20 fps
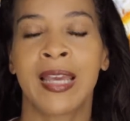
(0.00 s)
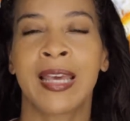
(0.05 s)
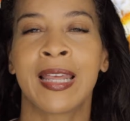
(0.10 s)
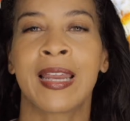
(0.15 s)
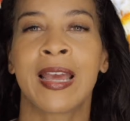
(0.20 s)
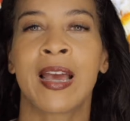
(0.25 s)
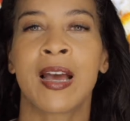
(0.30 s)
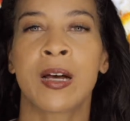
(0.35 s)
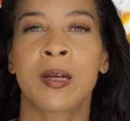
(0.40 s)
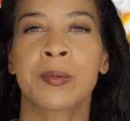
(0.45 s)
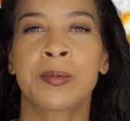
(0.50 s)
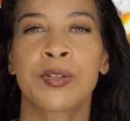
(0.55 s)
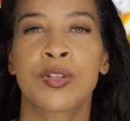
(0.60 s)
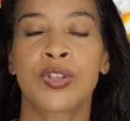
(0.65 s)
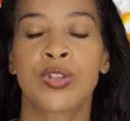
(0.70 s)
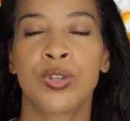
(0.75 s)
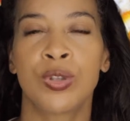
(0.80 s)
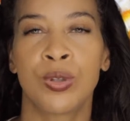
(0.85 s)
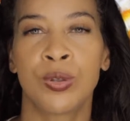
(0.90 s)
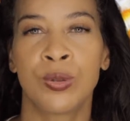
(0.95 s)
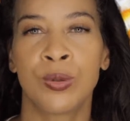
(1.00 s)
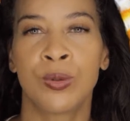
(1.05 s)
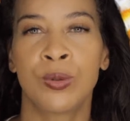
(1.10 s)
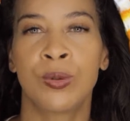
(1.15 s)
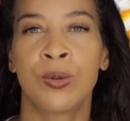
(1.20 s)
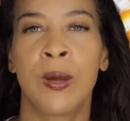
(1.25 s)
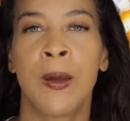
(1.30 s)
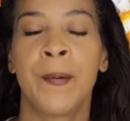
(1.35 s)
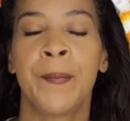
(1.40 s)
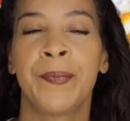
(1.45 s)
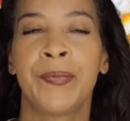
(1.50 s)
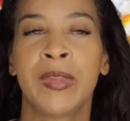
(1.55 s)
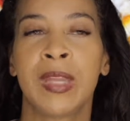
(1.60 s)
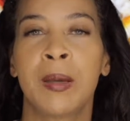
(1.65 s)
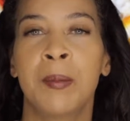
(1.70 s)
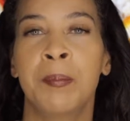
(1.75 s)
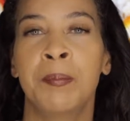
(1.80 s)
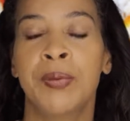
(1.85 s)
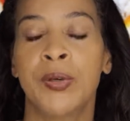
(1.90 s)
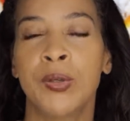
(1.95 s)
It helps to
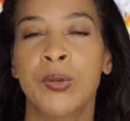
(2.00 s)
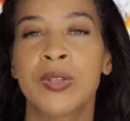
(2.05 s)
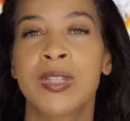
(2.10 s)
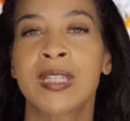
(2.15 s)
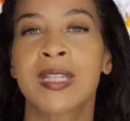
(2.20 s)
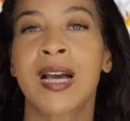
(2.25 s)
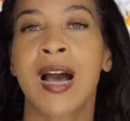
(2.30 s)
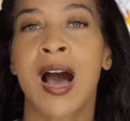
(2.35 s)
boost